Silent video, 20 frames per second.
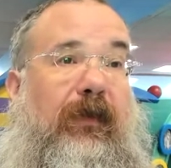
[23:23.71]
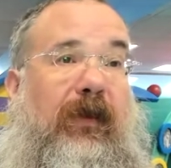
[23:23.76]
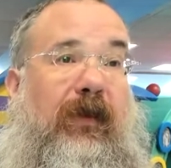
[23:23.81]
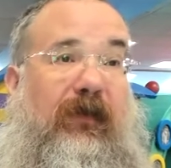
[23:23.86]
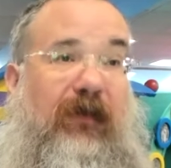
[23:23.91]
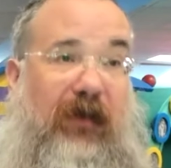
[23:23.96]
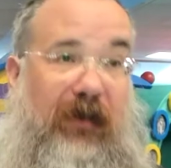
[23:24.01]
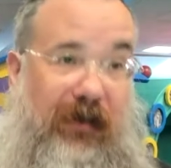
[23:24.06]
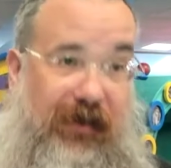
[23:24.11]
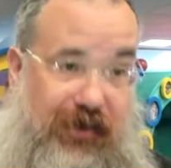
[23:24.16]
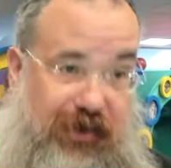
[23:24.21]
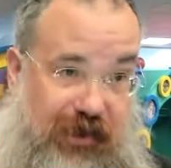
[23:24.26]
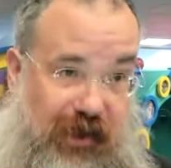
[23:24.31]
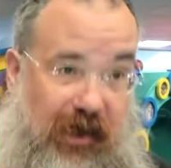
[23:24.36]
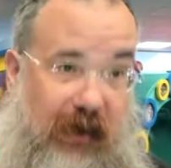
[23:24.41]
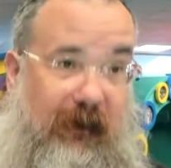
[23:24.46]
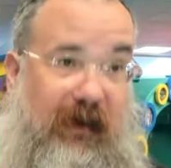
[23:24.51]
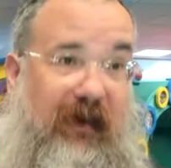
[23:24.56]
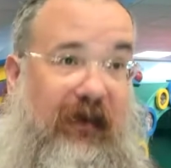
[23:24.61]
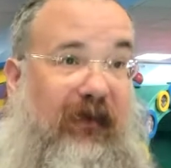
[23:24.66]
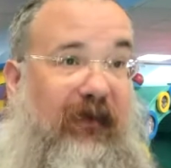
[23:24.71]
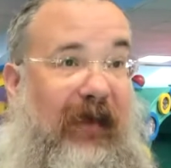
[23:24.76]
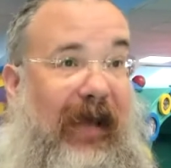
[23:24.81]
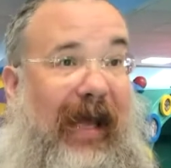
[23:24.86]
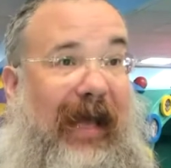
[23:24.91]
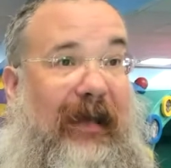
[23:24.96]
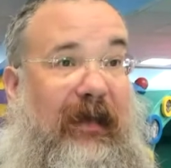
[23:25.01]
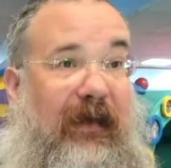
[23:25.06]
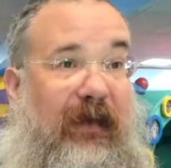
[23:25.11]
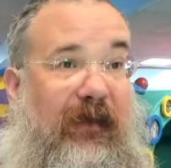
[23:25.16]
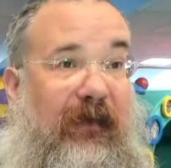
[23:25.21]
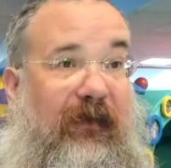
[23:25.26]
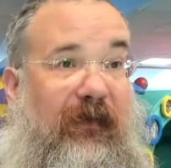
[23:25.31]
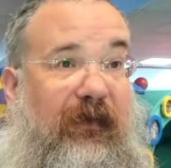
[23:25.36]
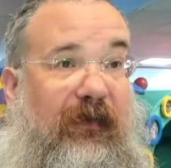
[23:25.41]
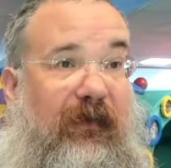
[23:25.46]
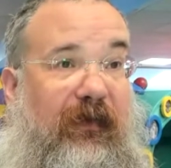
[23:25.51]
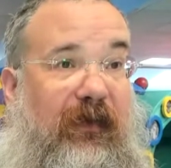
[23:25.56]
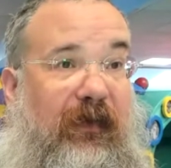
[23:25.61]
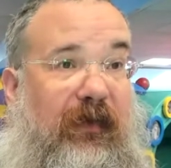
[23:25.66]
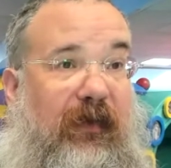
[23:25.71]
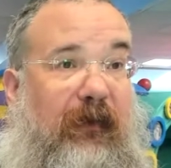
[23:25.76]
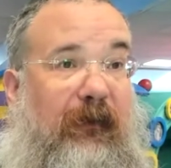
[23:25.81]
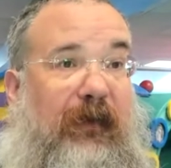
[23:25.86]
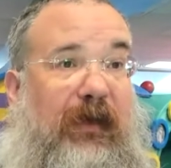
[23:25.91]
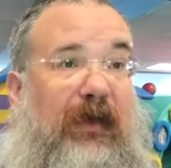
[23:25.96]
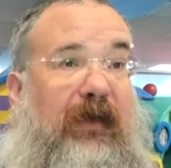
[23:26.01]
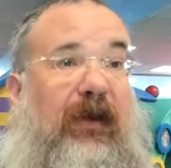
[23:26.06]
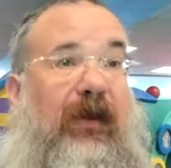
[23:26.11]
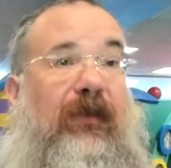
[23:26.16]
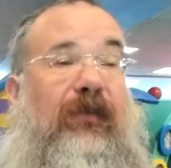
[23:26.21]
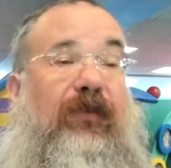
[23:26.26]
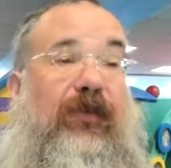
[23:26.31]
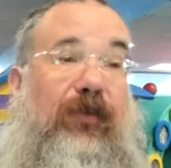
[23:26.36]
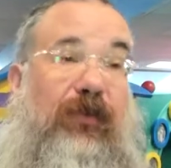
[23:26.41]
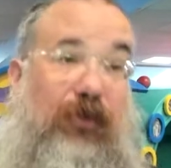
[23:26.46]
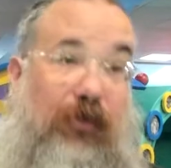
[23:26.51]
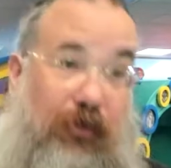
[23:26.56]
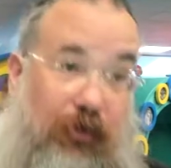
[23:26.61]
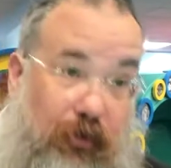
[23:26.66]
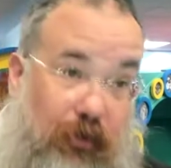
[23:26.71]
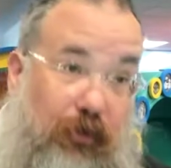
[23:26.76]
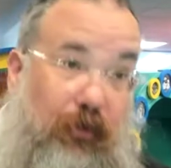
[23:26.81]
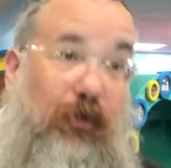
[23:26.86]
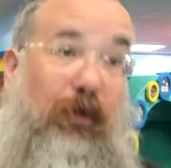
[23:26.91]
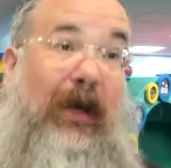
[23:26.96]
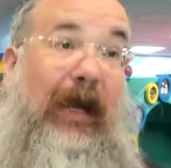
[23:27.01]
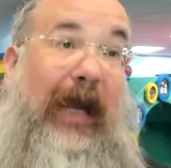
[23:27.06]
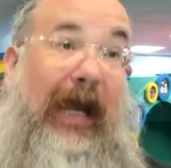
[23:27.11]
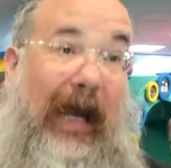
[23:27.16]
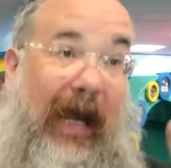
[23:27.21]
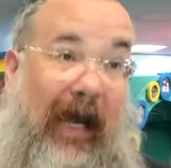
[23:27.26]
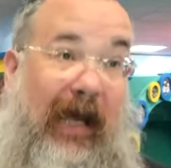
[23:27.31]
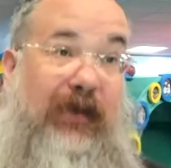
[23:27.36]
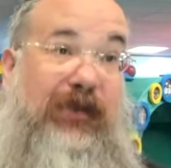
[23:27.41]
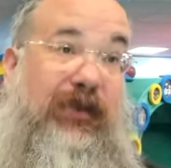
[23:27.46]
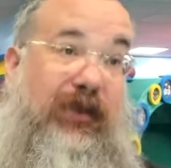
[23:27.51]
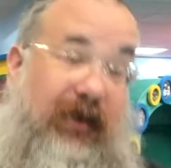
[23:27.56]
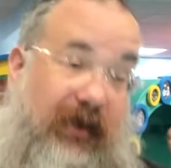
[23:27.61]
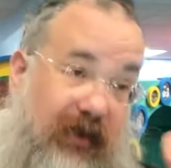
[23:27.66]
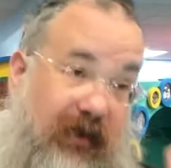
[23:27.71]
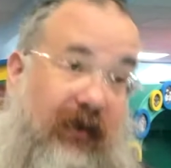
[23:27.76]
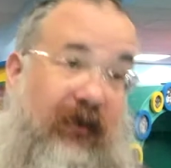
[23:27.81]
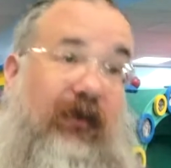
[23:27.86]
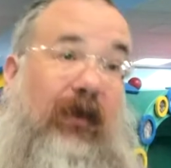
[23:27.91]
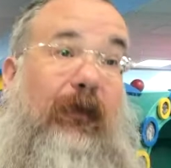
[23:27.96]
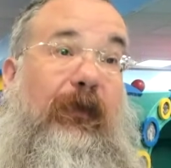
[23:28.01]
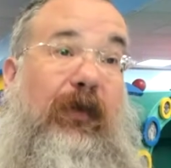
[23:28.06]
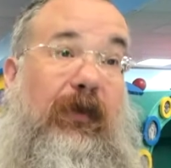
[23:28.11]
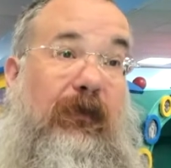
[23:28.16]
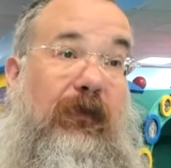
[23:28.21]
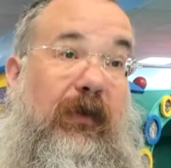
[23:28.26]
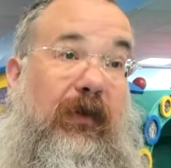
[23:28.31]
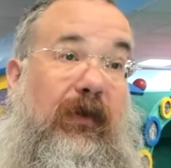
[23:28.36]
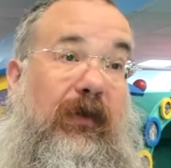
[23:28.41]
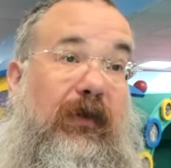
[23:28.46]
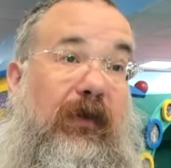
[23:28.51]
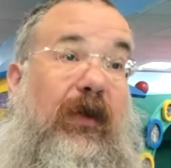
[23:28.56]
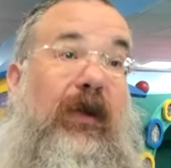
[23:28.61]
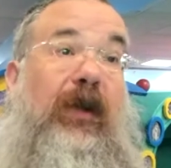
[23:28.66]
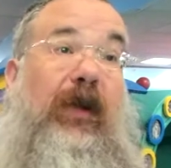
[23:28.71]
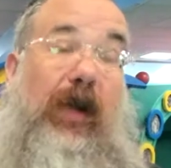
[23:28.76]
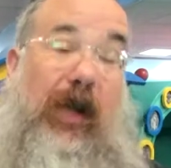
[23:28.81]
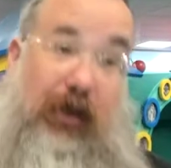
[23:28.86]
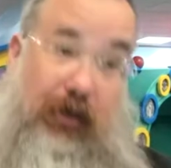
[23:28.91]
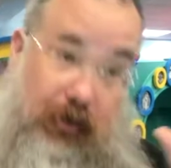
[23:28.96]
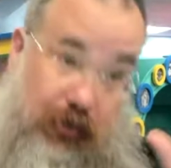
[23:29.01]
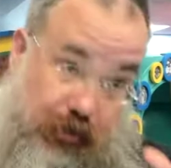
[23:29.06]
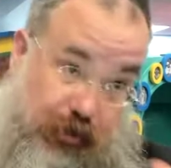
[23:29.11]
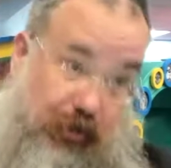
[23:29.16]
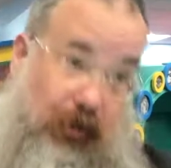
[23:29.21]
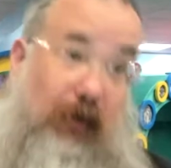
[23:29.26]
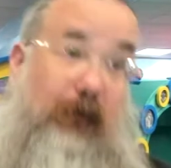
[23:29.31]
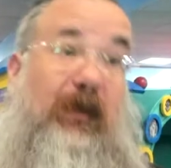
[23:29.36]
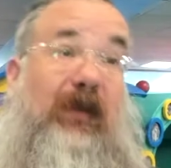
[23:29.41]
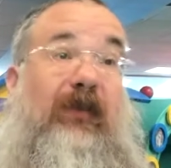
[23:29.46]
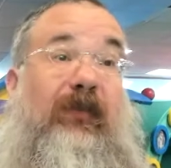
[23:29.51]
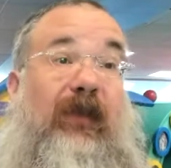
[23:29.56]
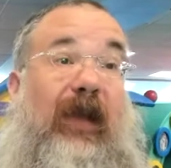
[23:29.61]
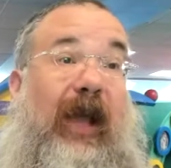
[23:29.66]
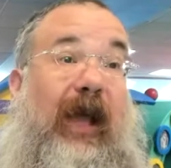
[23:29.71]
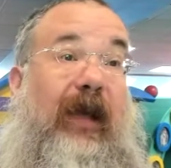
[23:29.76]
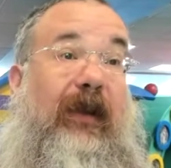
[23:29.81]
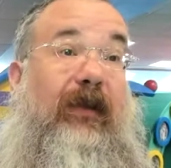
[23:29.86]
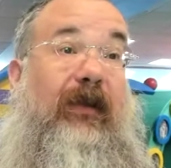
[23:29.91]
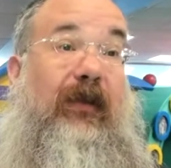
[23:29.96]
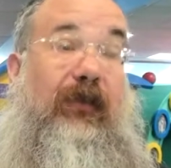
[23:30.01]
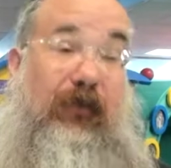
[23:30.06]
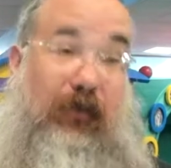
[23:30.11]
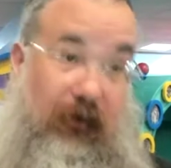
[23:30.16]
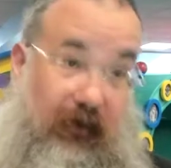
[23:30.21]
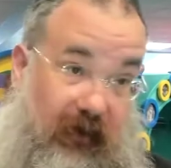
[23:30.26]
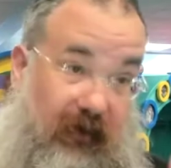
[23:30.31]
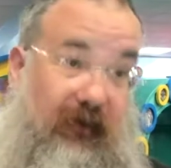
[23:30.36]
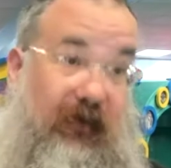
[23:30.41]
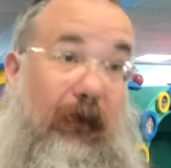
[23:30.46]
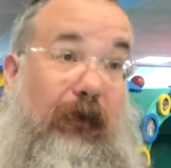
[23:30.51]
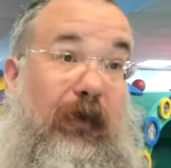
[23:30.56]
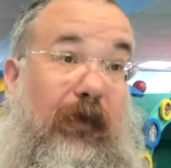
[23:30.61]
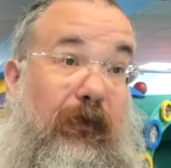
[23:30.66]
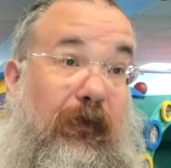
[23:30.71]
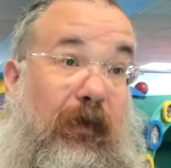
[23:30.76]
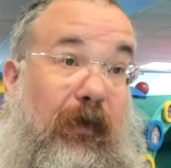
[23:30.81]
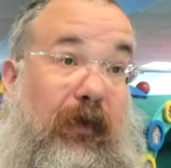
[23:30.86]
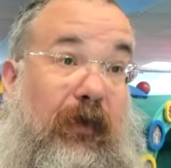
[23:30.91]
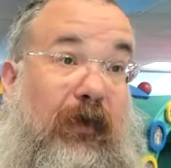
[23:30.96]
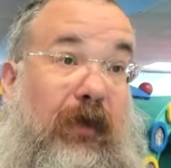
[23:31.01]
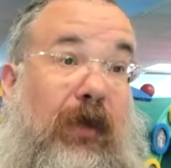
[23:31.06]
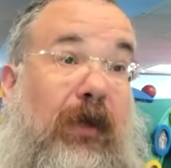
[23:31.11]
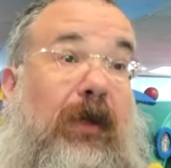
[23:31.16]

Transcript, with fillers: It's a legitimate sadness because you actually did something wrong. And you should be sad because you did something wrong.